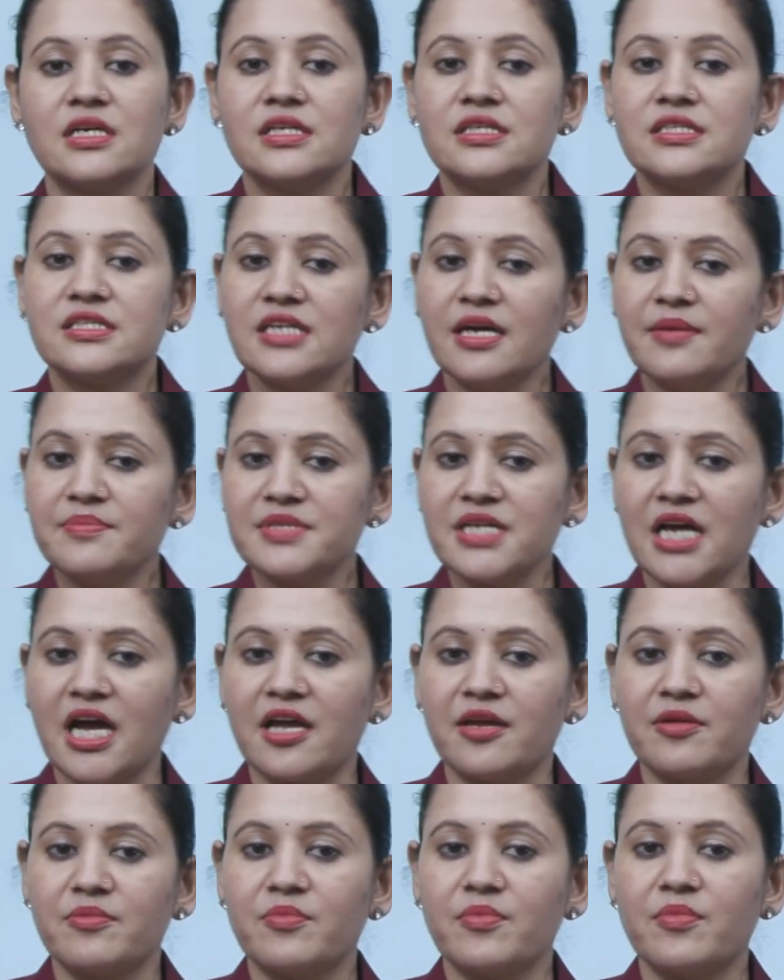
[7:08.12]

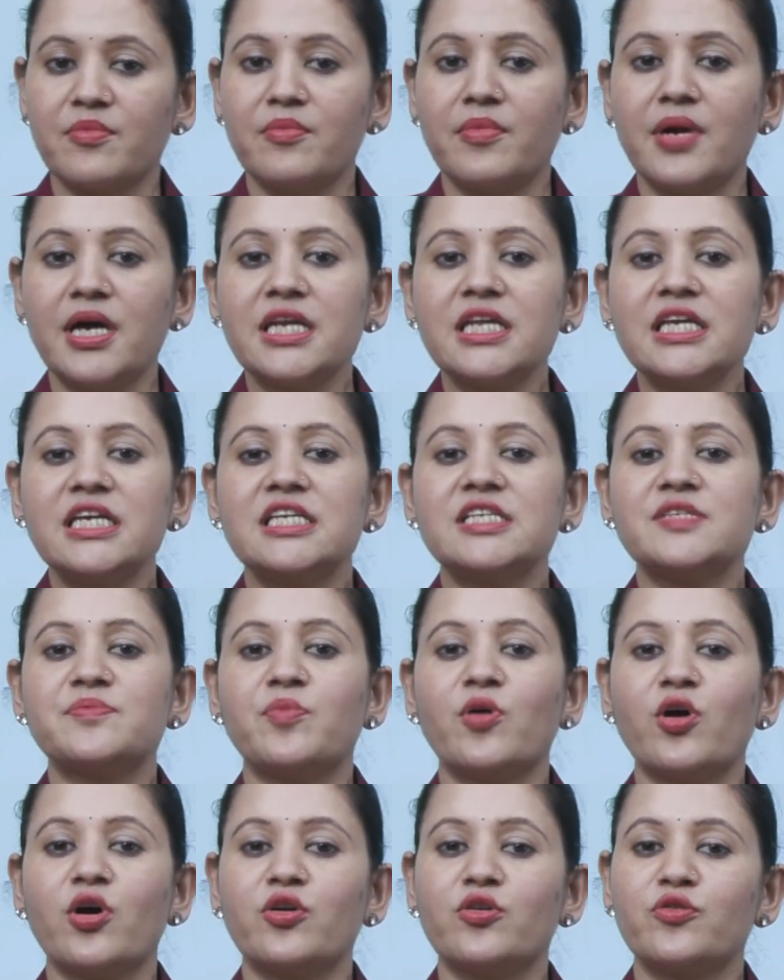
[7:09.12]
Sometime money is
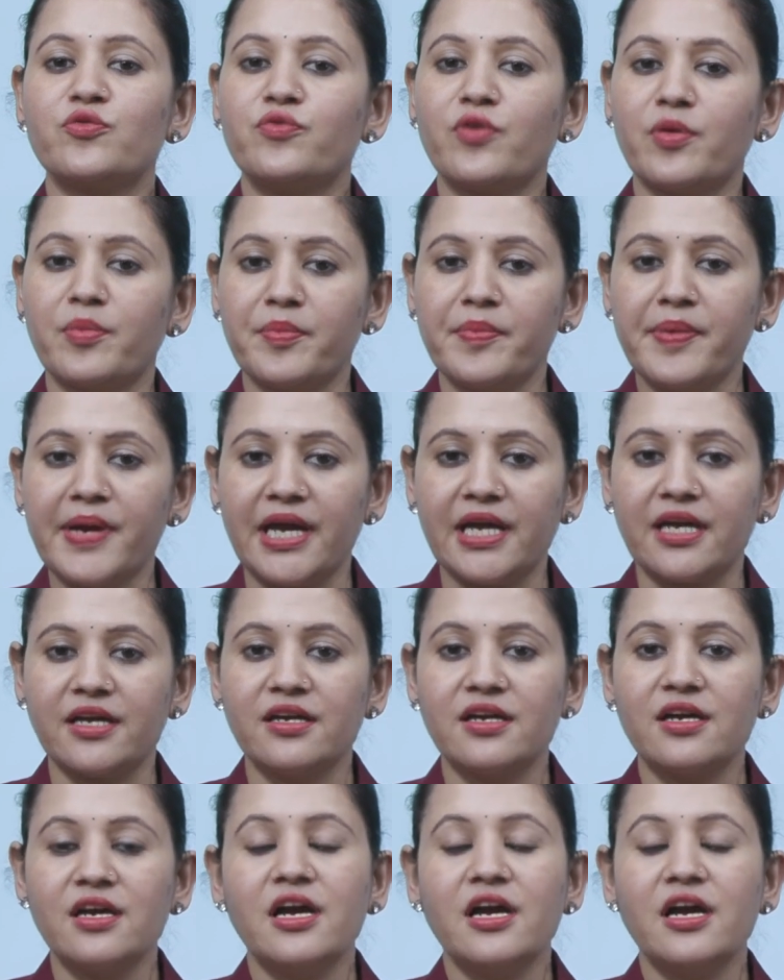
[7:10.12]
borrowed from bank,